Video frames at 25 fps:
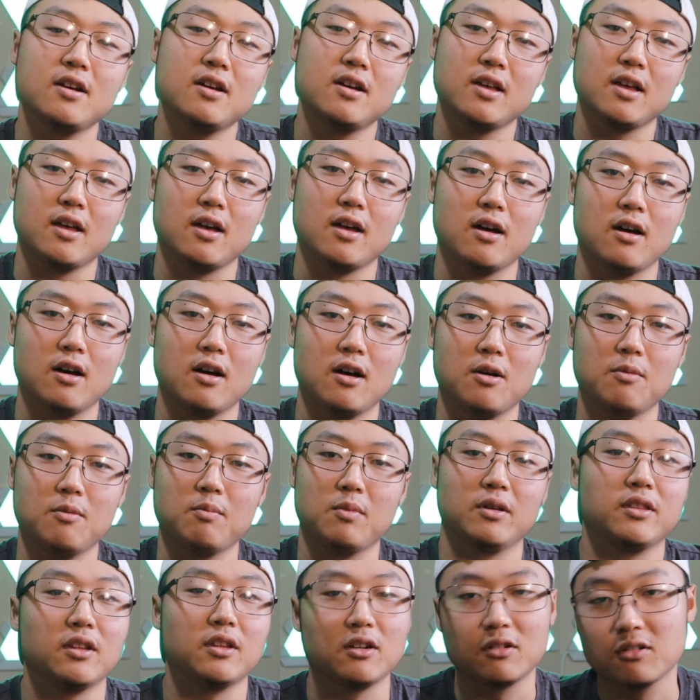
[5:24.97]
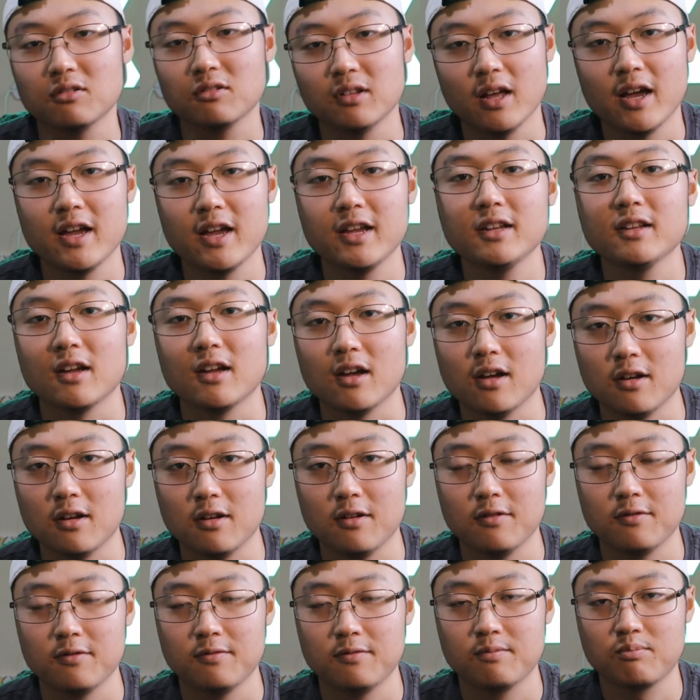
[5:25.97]
another line
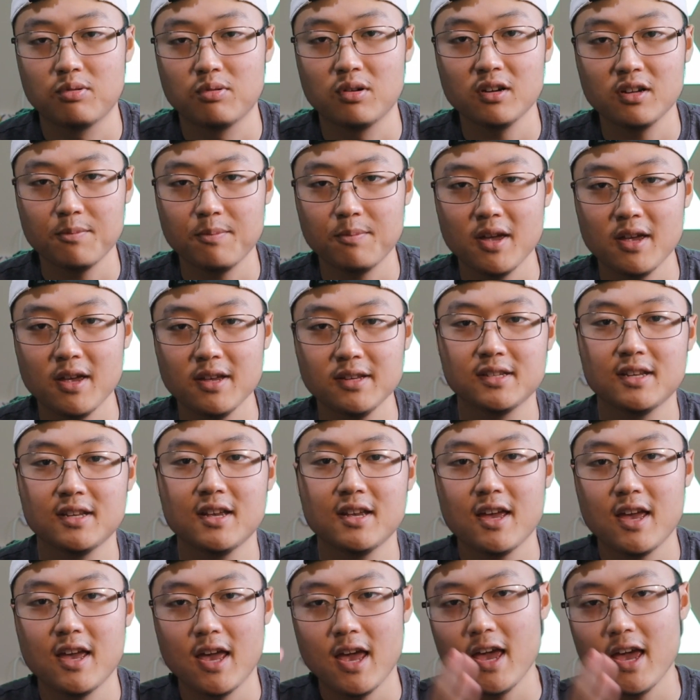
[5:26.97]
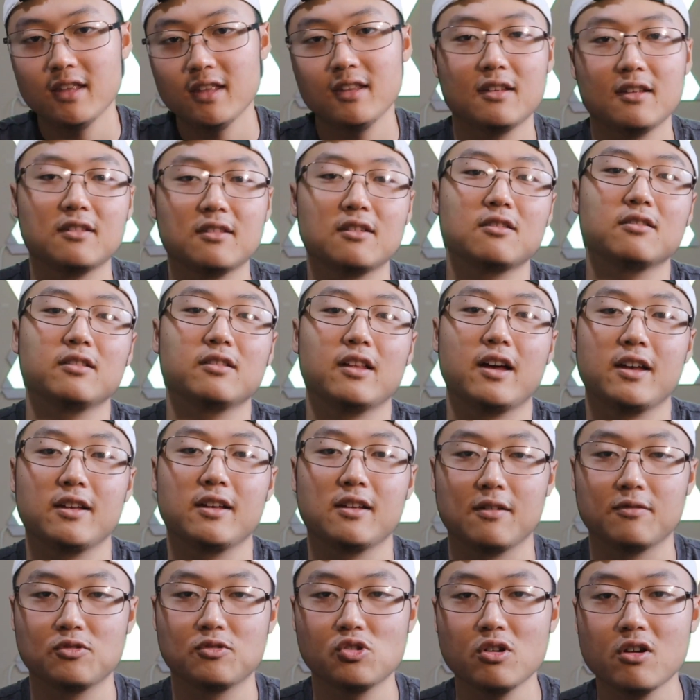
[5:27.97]
of Principes, and another line
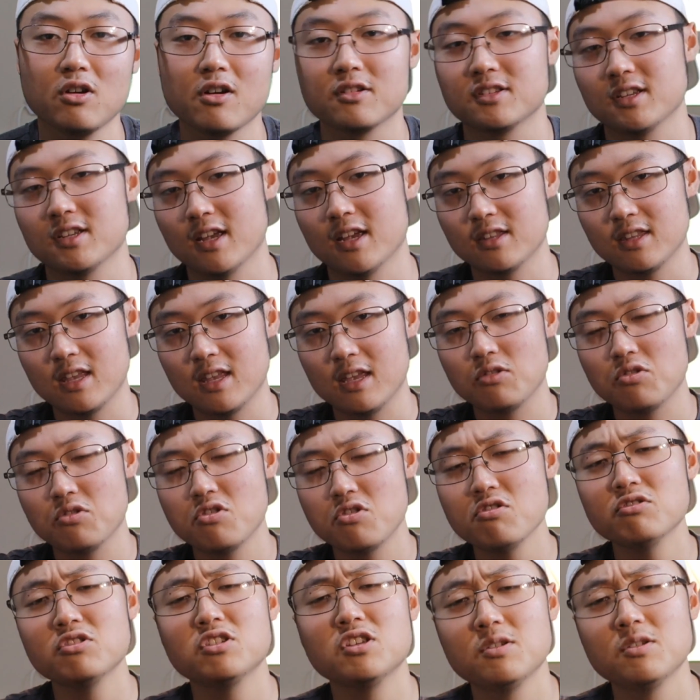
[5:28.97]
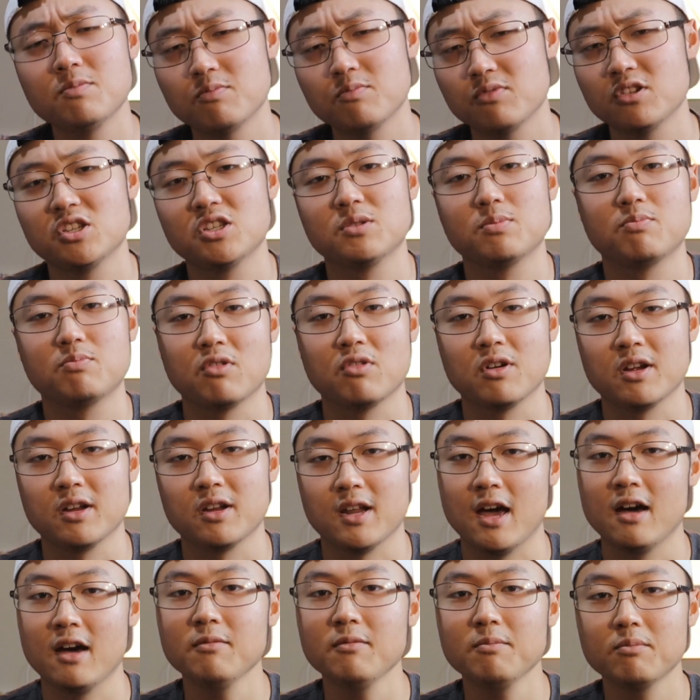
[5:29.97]
of Trurs, and they usually be spread
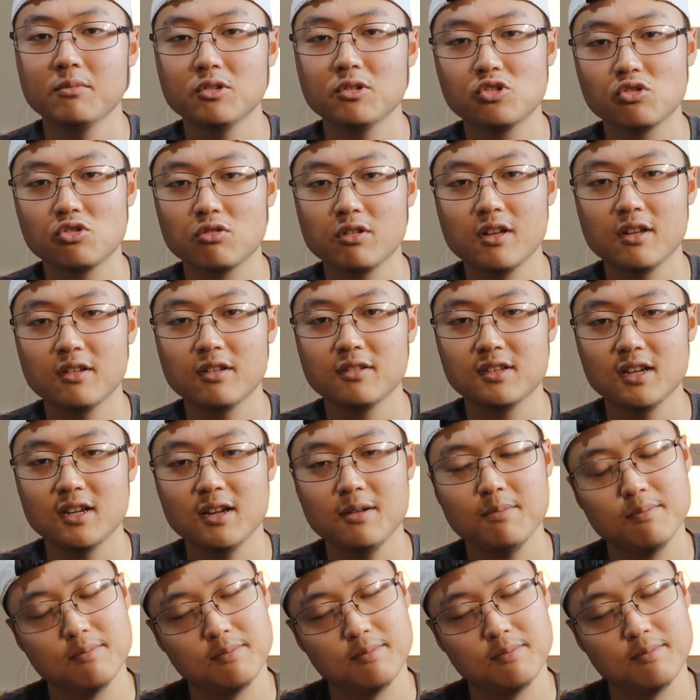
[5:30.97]
out majority of the time. I'm